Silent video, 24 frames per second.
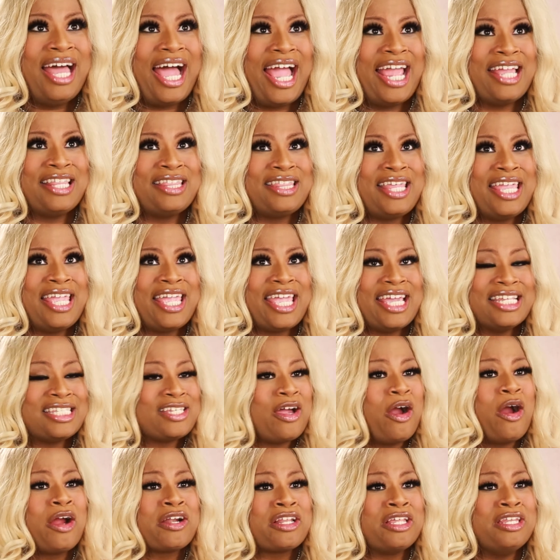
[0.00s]
I think it's
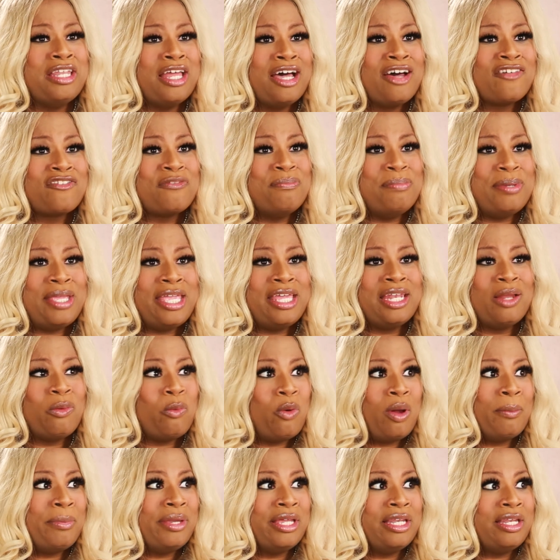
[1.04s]
hard enough being a
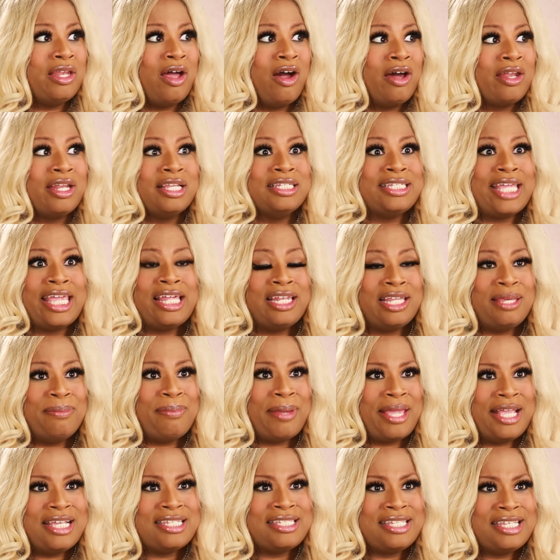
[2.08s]
woman on a daily
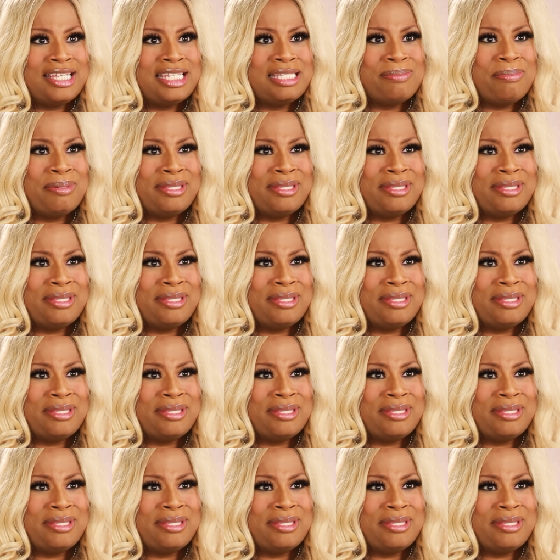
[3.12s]
basis,